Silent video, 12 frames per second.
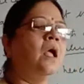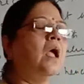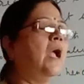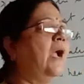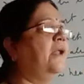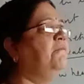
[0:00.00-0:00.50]

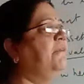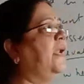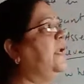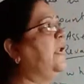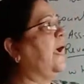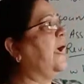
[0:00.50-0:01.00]
And
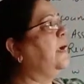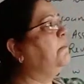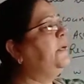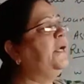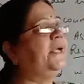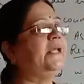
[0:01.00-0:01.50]
when
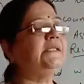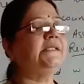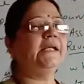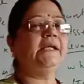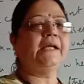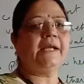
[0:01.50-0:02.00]
liabilities
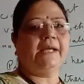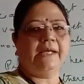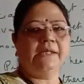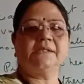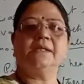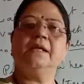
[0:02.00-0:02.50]

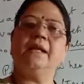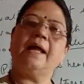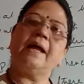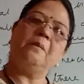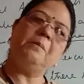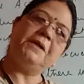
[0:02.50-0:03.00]
increase,
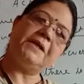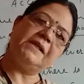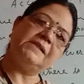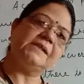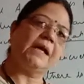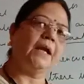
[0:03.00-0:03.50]

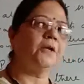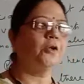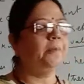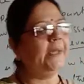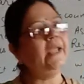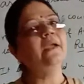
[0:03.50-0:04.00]
liabilities are
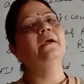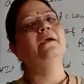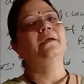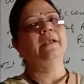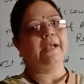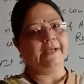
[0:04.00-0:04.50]
to
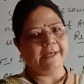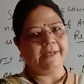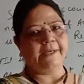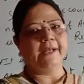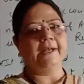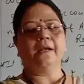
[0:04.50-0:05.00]
be
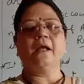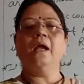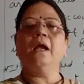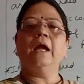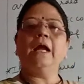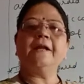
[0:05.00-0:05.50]
credited.
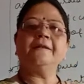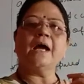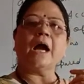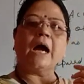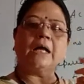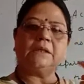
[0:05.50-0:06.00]
And the
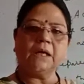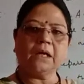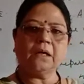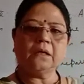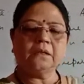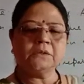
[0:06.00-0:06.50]
other
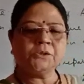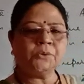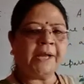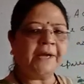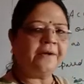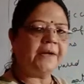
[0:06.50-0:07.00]
two
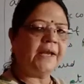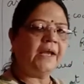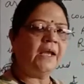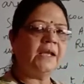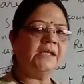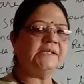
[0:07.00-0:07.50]

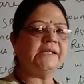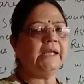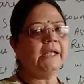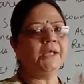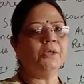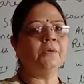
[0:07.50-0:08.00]
entries
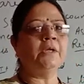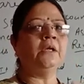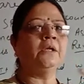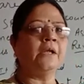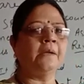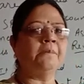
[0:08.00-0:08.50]
easily you
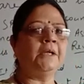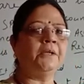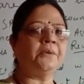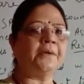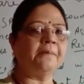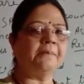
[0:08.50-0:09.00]
will be able
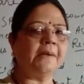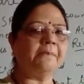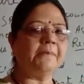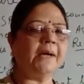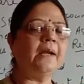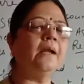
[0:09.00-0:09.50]
to
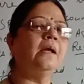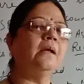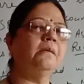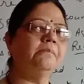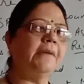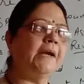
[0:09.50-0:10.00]
remember
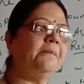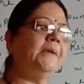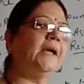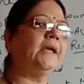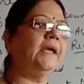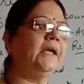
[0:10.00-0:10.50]
by
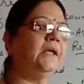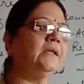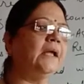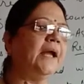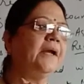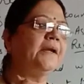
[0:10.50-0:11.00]
making
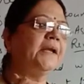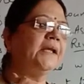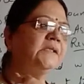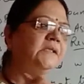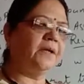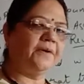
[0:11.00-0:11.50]
the
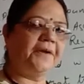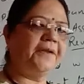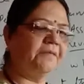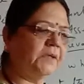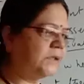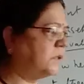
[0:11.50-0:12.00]
entries
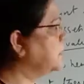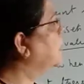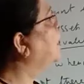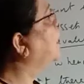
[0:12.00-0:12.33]
reverse.